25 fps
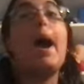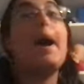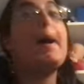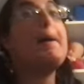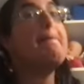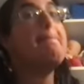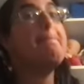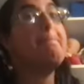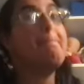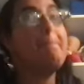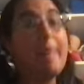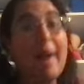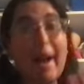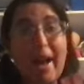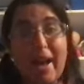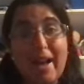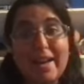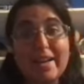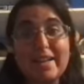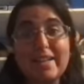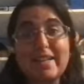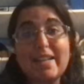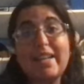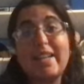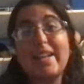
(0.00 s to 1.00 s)
But
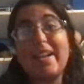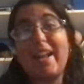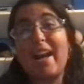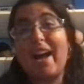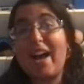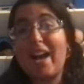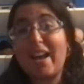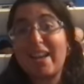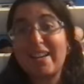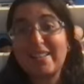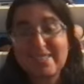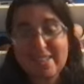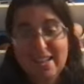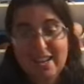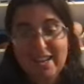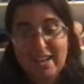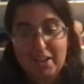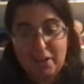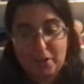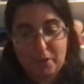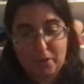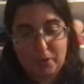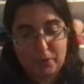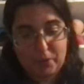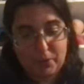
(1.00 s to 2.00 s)
in exciting
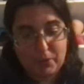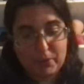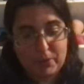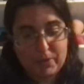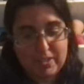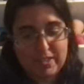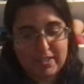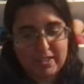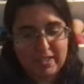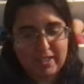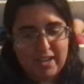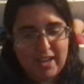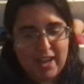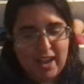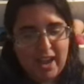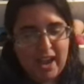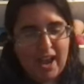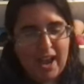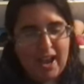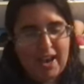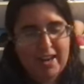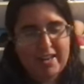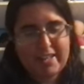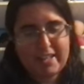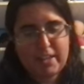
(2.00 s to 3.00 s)
news,
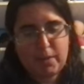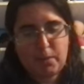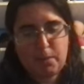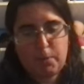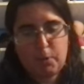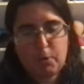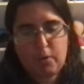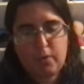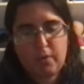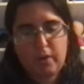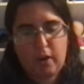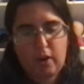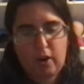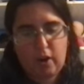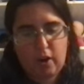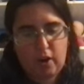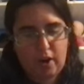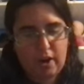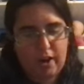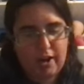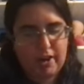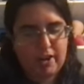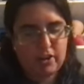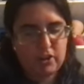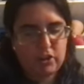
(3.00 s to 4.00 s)
I did move
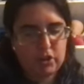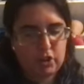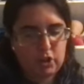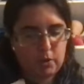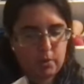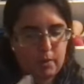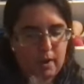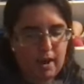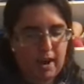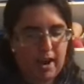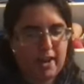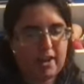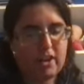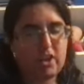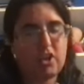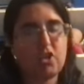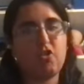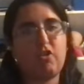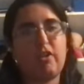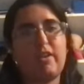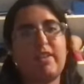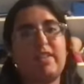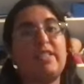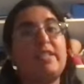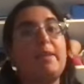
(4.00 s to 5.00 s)
on to Anna
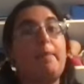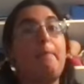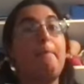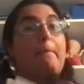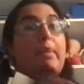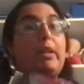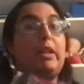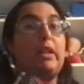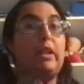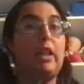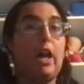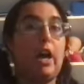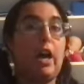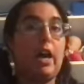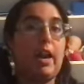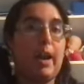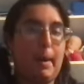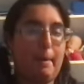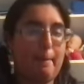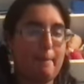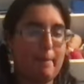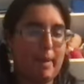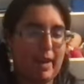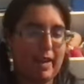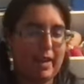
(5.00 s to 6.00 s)
Dressed in Blood
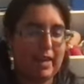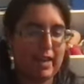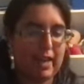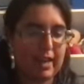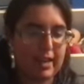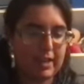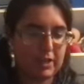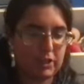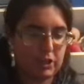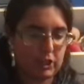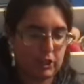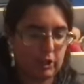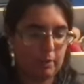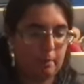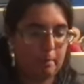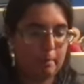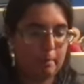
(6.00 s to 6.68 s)
by Kendare